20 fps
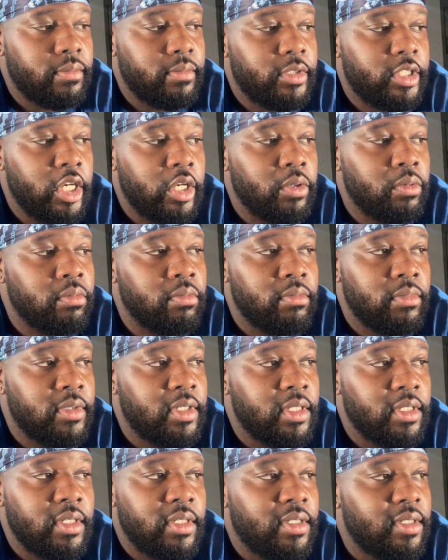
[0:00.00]
So
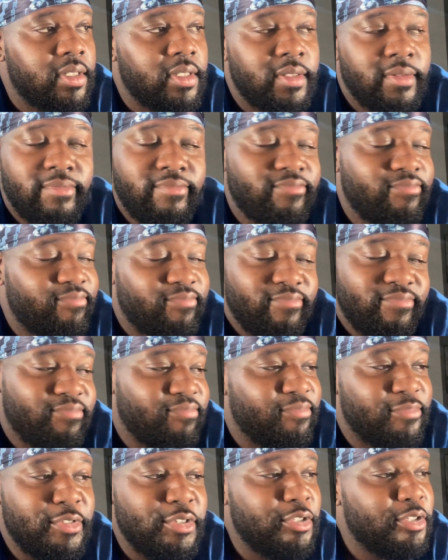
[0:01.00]

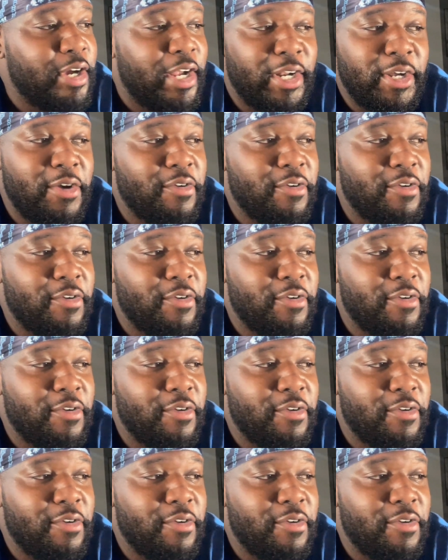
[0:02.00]
you just gotta